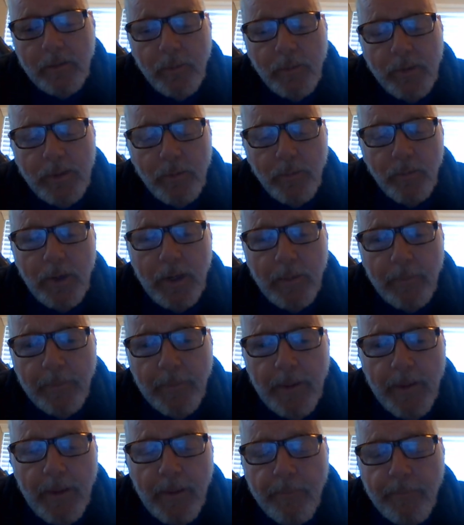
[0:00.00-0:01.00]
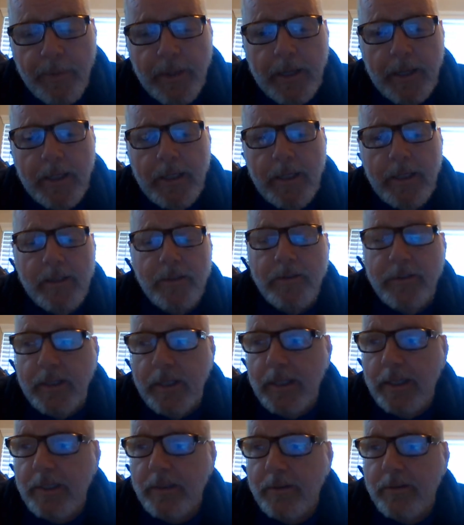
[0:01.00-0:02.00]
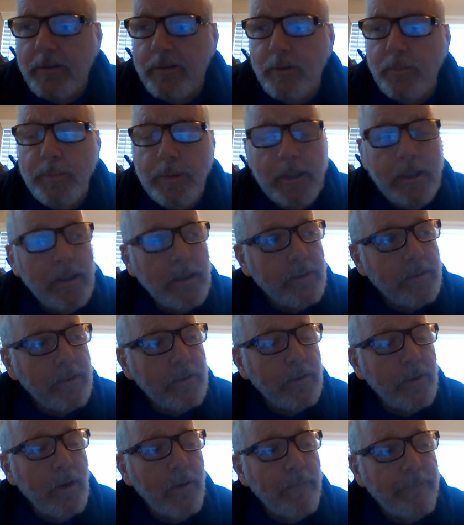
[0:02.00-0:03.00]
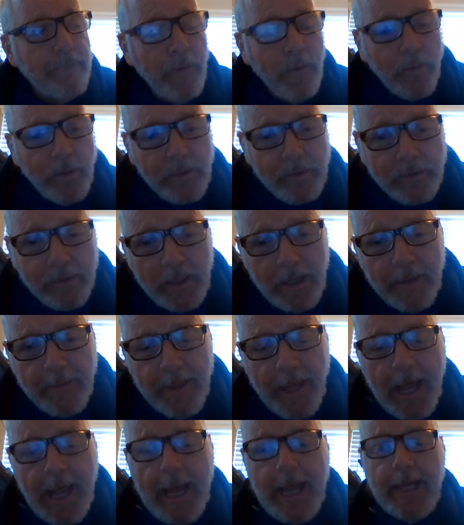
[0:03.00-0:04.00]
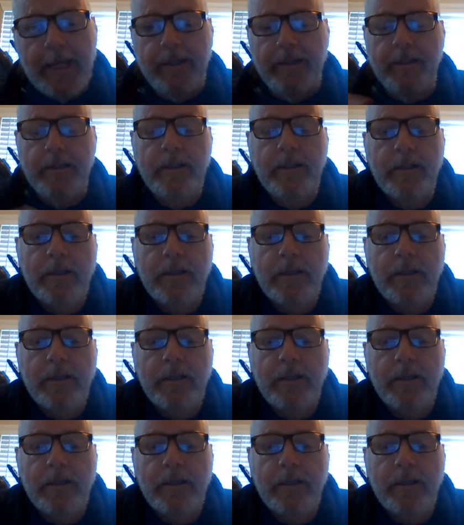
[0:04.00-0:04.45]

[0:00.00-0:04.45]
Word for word: The reason why I'm picking on the stages is because it's all focused on that.